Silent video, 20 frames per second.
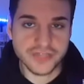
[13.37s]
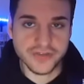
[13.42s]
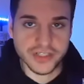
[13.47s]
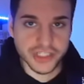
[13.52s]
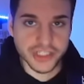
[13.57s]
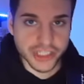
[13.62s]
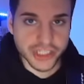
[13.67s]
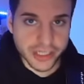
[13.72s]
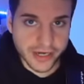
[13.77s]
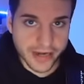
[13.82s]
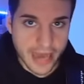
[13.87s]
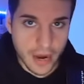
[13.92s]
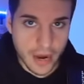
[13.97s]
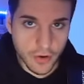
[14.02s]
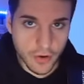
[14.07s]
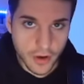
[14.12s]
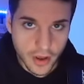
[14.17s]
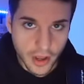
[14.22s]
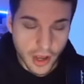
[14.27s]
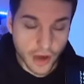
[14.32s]
Vegeta. Now,
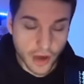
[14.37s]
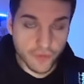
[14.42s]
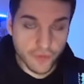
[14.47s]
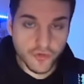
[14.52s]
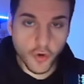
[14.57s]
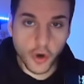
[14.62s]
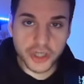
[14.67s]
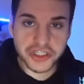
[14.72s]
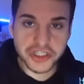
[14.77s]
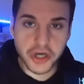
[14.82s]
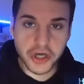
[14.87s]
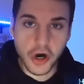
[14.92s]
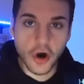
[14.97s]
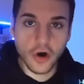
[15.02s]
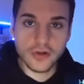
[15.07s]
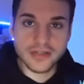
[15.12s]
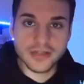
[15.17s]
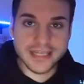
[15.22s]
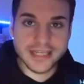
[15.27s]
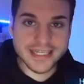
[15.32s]
of course,
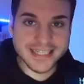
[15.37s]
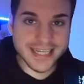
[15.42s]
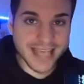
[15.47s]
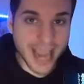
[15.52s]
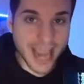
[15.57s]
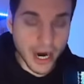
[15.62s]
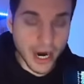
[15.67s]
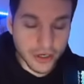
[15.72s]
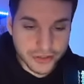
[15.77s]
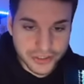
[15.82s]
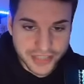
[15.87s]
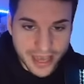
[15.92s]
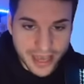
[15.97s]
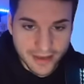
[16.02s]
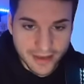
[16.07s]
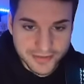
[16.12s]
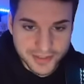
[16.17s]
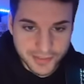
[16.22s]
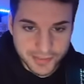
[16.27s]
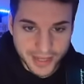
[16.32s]
all these characters
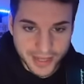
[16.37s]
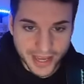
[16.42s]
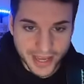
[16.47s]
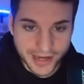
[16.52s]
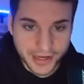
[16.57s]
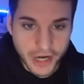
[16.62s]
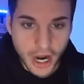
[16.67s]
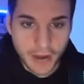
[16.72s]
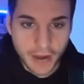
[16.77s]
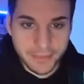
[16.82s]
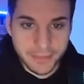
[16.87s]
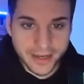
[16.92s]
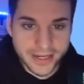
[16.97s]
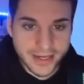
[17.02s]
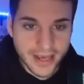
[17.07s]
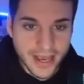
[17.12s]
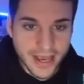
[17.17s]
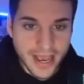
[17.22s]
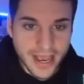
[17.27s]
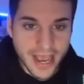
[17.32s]
have something in common,
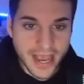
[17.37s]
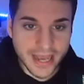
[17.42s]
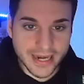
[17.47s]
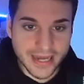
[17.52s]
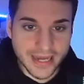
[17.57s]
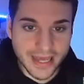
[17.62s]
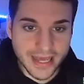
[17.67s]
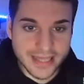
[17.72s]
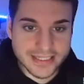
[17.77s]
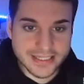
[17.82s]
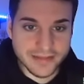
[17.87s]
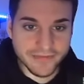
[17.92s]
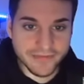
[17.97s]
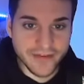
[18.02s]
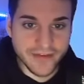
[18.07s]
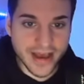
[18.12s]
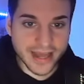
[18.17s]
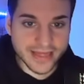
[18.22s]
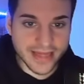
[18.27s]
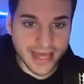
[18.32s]
and it's the
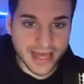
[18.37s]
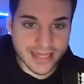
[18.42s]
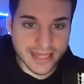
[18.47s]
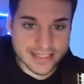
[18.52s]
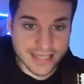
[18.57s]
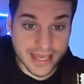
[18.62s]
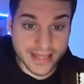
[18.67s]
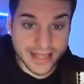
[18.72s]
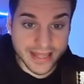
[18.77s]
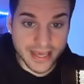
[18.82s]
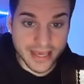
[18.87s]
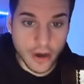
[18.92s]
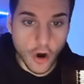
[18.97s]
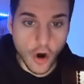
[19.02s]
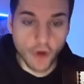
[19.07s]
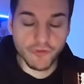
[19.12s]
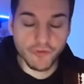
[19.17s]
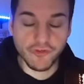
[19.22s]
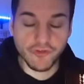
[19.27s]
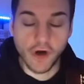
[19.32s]
fact that they
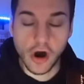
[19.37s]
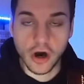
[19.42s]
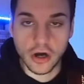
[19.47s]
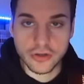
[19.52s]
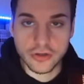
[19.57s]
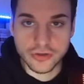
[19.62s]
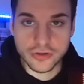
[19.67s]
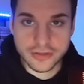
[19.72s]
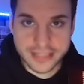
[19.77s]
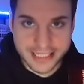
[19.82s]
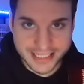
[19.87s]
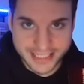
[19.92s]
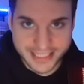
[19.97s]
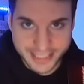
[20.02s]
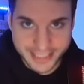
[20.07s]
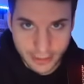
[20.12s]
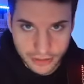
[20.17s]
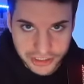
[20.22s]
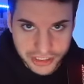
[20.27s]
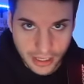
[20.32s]
all fall under the
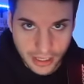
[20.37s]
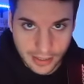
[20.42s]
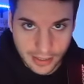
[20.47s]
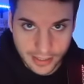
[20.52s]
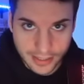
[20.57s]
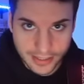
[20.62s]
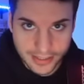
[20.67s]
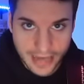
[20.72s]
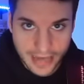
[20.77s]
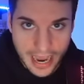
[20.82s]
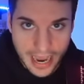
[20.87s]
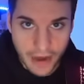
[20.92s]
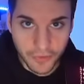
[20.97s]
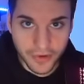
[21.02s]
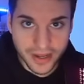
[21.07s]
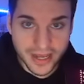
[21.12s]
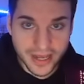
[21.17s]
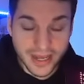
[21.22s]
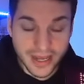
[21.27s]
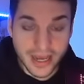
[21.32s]
Cell Saga. Now,
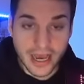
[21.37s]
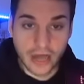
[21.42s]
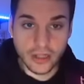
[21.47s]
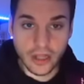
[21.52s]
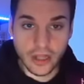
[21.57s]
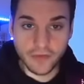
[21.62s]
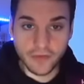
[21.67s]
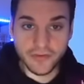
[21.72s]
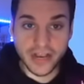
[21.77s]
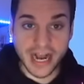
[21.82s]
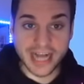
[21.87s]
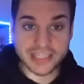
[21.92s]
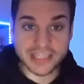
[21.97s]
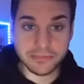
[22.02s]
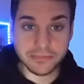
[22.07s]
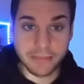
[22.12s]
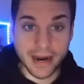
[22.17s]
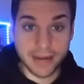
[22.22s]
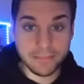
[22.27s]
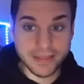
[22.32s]
a lot of you guys
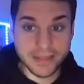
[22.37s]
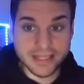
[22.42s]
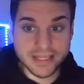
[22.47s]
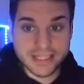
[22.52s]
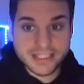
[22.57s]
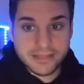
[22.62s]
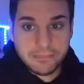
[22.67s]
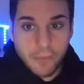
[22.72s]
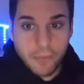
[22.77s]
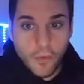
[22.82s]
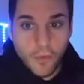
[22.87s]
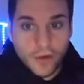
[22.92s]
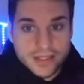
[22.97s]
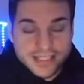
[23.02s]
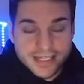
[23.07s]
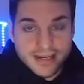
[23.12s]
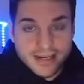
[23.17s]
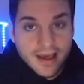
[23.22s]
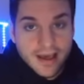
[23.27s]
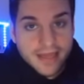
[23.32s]
might be
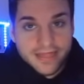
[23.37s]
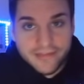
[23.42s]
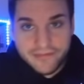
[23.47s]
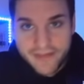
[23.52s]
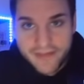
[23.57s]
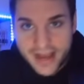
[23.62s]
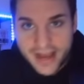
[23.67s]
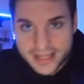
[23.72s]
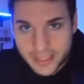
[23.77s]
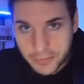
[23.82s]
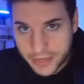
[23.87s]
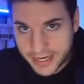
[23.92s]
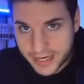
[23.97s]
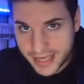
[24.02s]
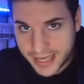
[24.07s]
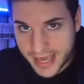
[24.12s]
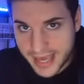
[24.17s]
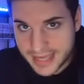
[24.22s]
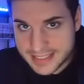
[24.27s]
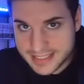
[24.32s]
disappointed the fact that we're gonna
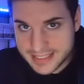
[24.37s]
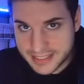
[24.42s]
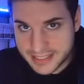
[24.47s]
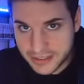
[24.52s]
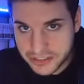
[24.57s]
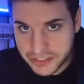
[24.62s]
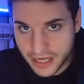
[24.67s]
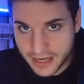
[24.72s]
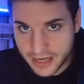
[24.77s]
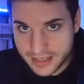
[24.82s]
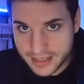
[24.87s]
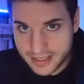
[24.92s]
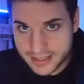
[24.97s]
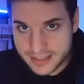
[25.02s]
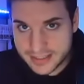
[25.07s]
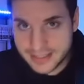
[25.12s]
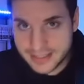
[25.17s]
get a Cell Saga,